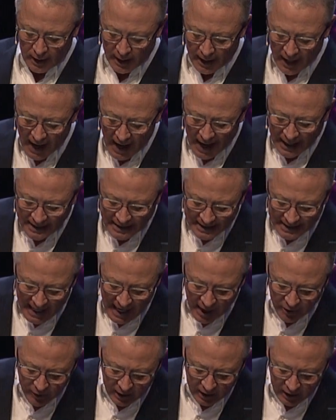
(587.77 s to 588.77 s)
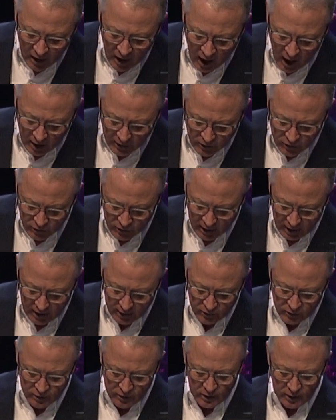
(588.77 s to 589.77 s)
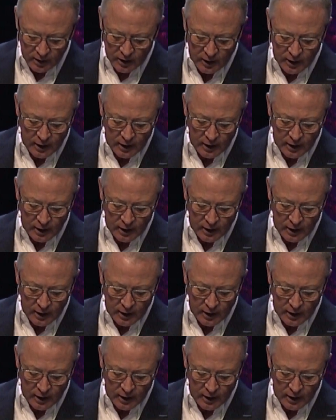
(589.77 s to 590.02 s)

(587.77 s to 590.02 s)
and high-sounding nonsense